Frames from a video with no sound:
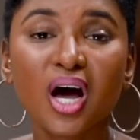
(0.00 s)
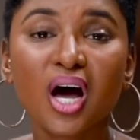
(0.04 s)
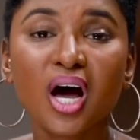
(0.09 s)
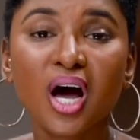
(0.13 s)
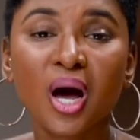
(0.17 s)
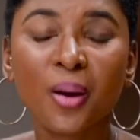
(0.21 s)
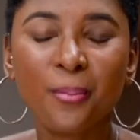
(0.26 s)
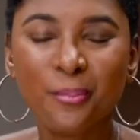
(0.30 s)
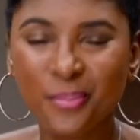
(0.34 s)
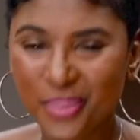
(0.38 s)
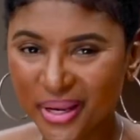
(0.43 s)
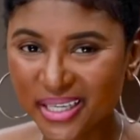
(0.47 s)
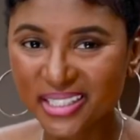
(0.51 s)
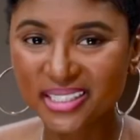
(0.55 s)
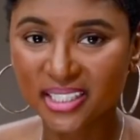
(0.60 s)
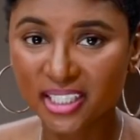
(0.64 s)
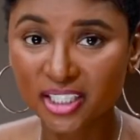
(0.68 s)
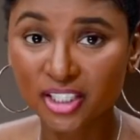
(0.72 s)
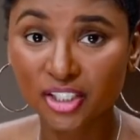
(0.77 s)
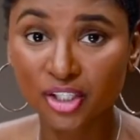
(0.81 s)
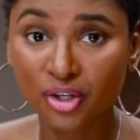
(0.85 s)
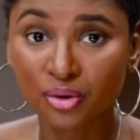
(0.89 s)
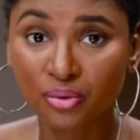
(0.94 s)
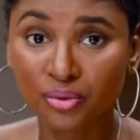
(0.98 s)
a
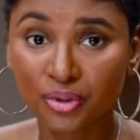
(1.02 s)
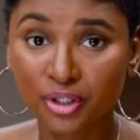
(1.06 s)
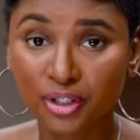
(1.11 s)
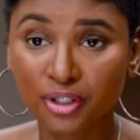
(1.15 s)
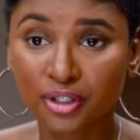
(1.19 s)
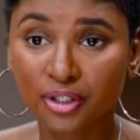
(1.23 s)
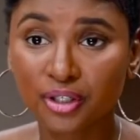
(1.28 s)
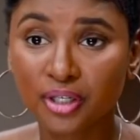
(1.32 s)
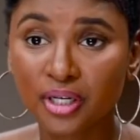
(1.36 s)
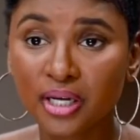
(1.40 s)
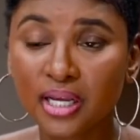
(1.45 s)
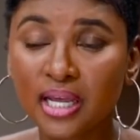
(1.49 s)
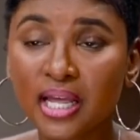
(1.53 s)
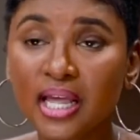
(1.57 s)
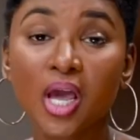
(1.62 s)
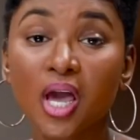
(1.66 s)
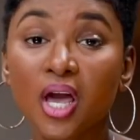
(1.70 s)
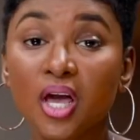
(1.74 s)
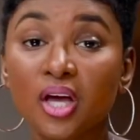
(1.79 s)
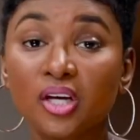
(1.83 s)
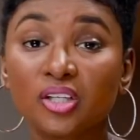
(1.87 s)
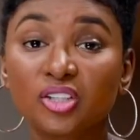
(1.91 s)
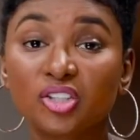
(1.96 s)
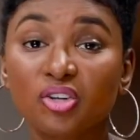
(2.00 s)
business owner.
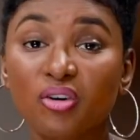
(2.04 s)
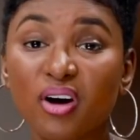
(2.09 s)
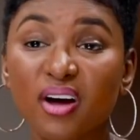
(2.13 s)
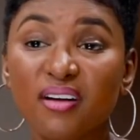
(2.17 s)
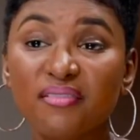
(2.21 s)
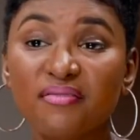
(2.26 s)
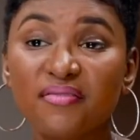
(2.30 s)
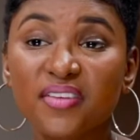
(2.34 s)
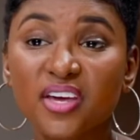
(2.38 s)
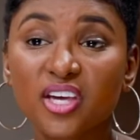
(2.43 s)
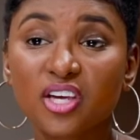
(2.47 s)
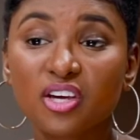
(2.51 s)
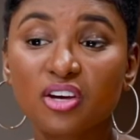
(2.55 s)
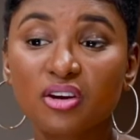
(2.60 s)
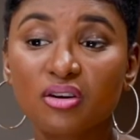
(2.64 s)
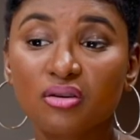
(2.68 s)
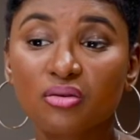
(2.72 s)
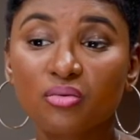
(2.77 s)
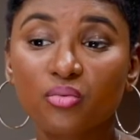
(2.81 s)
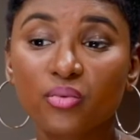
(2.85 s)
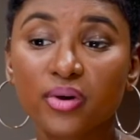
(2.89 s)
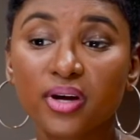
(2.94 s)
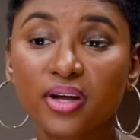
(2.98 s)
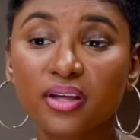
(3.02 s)
So I
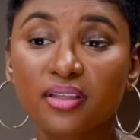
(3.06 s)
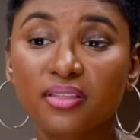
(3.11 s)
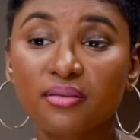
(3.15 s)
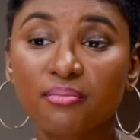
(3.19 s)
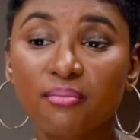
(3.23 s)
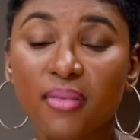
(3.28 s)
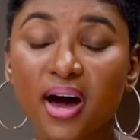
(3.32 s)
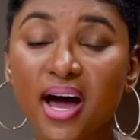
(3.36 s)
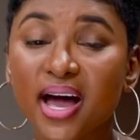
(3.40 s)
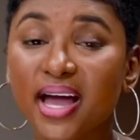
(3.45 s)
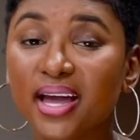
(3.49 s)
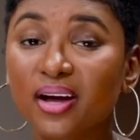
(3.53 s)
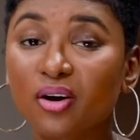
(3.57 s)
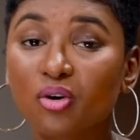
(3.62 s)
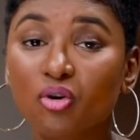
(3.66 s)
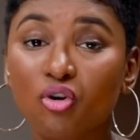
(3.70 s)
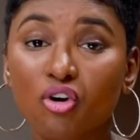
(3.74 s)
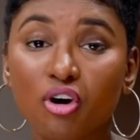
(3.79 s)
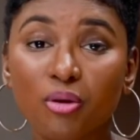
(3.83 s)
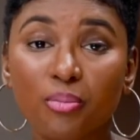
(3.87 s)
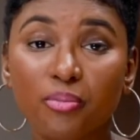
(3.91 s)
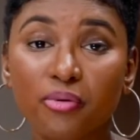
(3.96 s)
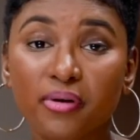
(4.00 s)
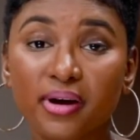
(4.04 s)
figured with my
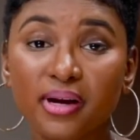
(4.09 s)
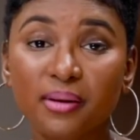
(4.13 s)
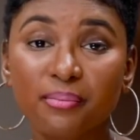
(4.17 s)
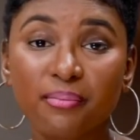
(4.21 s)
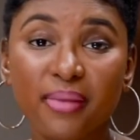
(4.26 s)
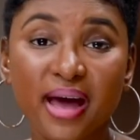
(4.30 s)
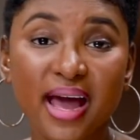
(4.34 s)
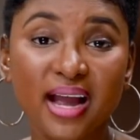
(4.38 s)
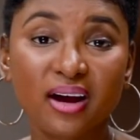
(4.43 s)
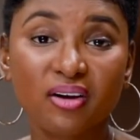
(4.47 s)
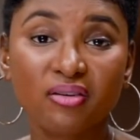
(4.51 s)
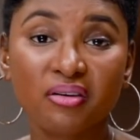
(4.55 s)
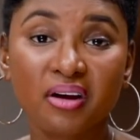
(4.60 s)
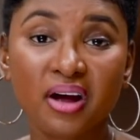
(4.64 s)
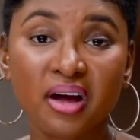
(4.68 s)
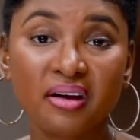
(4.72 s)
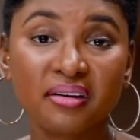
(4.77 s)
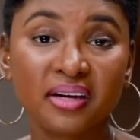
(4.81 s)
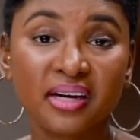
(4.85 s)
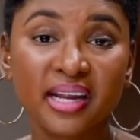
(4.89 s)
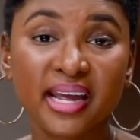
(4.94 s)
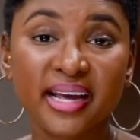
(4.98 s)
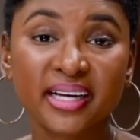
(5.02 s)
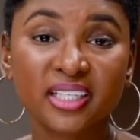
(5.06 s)
corporate background
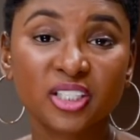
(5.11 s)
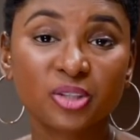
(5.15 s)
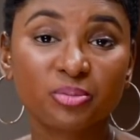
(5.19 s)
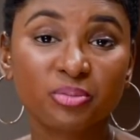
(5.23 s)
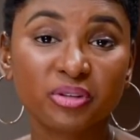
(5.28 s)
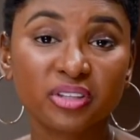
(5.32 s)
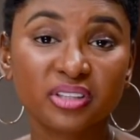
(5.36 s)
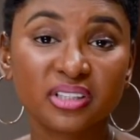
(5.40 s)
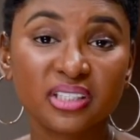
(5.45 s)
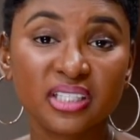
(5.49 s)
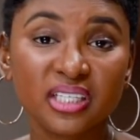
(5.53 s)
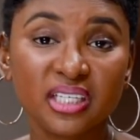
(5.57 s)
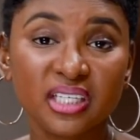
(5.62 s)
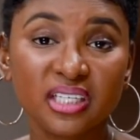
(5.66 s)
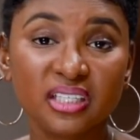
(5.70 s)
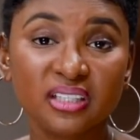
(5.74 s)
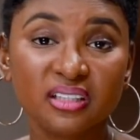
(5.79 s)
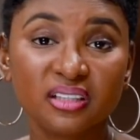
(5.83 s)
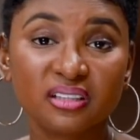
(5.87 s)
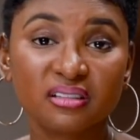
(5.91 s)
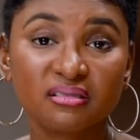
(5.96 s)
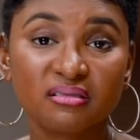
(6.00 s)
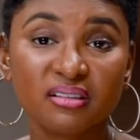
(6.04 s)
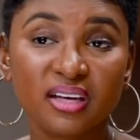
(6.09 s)
and
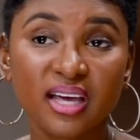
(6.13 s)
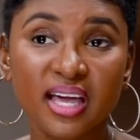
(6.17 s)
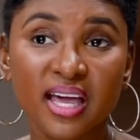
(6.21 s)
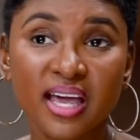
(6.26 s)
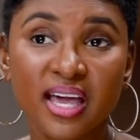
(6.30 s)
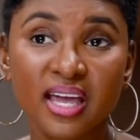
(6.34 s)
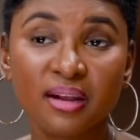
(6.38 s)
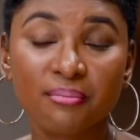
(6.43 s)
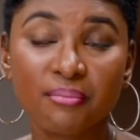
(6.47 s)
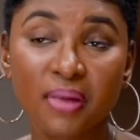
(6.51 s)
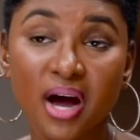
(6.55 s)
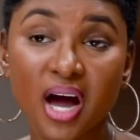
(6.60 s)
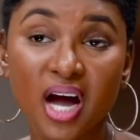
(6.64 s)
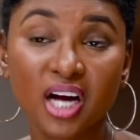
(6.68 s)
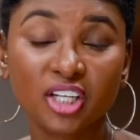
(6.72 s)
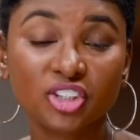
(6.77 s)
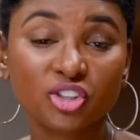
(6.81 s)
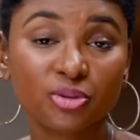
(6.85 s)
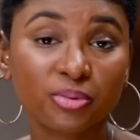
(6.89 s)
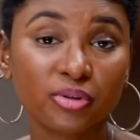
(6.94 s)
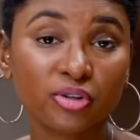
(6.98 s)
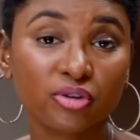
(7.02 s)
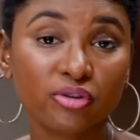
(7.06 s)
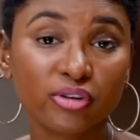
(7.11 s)
expertise and my
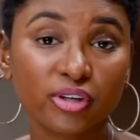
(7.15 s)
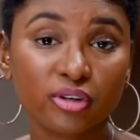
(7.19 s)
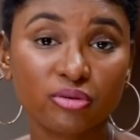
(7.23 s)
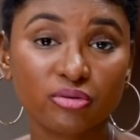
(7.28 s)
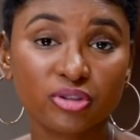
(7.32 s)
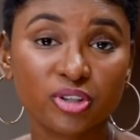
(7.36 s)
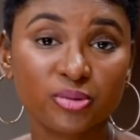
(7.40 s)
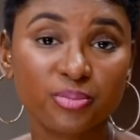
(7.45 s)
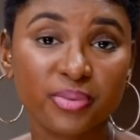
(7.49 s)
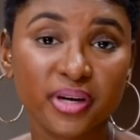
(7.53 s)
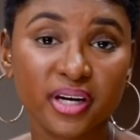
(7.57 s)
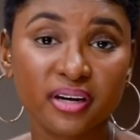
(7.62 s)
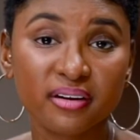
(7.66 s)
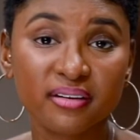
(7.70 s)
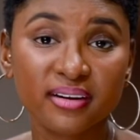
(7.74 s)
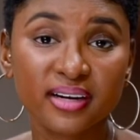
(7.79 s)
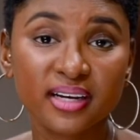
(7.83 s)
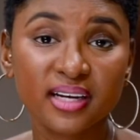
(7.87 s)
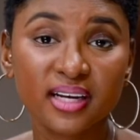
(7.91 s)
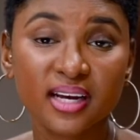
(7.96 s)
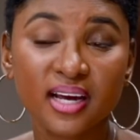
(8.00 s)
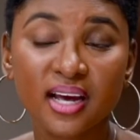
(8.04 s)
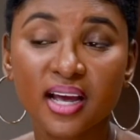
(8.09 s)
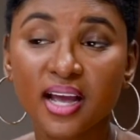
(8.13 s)
entrepreneurial
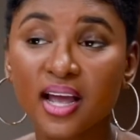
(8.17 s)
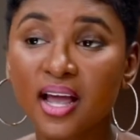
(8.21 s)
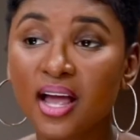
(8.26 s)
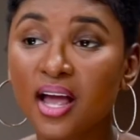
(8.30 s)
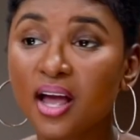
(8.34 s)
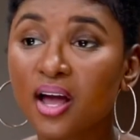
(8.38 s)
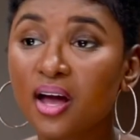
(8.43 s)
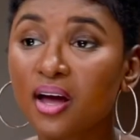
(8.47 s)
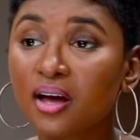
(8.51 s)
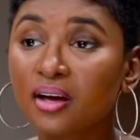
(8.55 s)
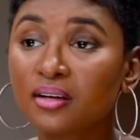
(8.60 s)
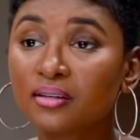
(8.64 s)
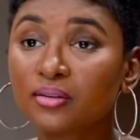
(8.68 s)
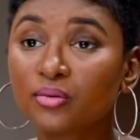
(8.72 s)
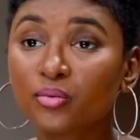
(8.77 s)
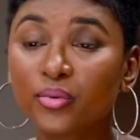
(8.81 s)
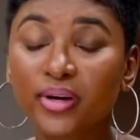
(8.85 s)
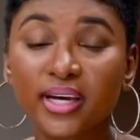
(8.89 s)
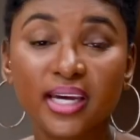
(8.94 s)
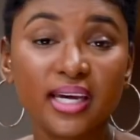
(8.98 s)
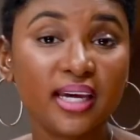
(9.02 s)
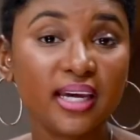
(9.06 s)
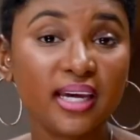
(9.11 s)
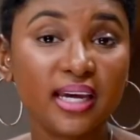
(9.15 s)
spirit,
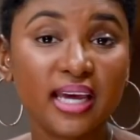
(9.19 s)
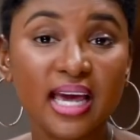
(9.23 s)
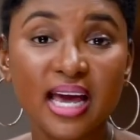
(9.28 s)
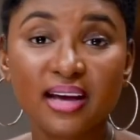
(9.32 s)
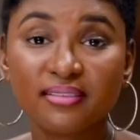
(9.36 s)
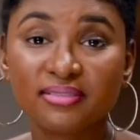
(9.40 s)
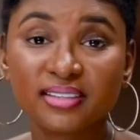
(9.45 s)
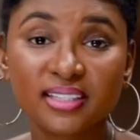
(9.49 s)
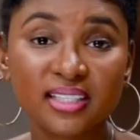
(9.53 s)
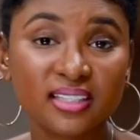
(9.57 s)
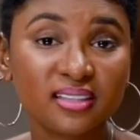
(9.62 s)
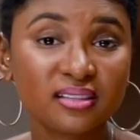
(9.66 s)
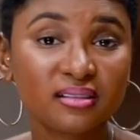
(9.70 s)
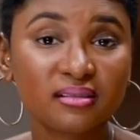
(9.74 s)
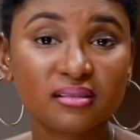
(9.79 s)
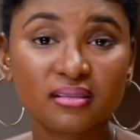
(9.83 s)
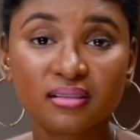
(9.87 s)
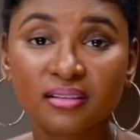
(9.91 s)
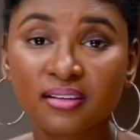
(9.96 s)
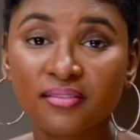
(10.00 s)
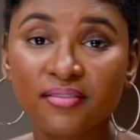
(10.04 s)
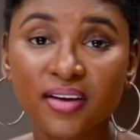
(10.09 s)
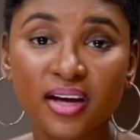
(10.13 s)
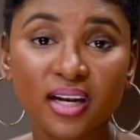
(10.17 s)
we have since
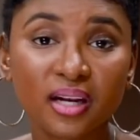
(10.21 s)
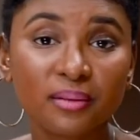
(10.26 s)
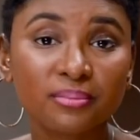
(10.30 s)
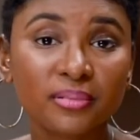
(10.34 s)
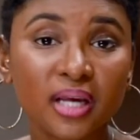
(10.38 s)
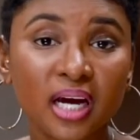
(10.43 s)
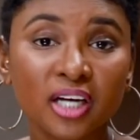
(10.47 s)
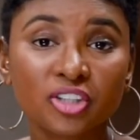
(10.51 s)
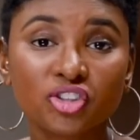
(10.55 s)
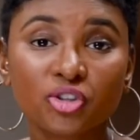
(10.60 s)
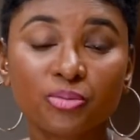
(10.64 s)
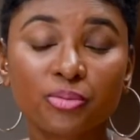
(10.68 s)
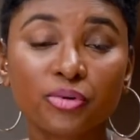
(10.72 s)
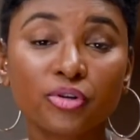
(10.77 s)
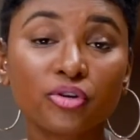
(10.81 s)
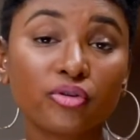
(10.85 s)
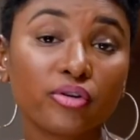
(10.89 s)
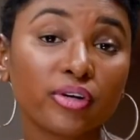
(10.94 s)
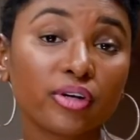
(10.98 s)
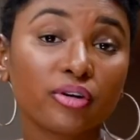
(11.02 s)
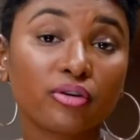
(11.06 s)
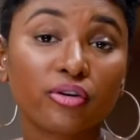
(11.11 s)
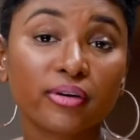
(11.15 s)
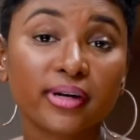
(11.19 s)
developed
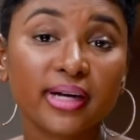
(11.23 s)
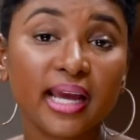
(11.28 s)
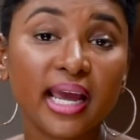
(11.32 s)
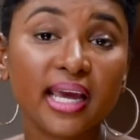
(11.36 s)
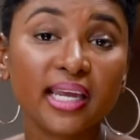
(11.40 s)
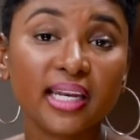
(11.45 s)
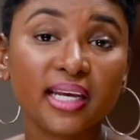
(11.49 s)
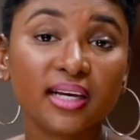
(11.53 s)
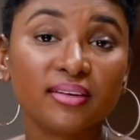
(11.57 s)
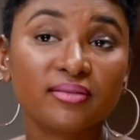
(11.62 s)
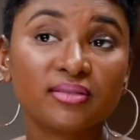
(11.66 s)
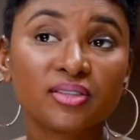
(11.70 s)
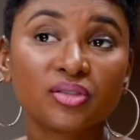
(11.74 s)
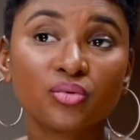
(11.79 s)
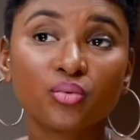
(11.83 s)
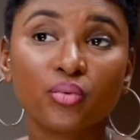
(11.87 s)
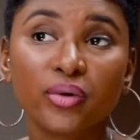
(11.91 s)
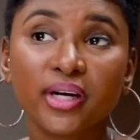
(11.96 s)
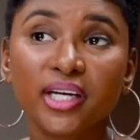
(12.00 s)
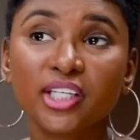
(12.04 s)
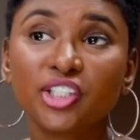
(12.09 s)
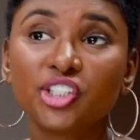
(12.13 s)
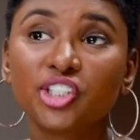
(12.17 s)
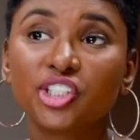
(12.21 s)
Entrepreneurial Creatives,
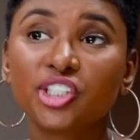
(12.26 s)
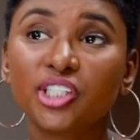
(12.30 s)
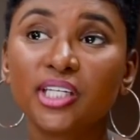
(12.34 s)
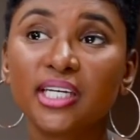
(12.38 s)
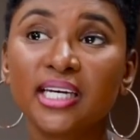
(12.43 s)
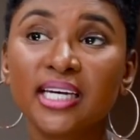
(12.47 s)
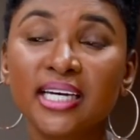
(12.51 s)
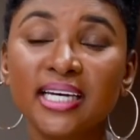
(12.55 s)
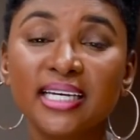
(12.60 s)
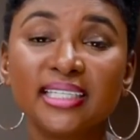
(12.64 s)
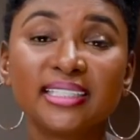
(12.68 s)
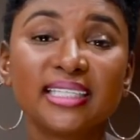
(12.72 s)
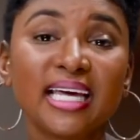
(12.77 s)
which is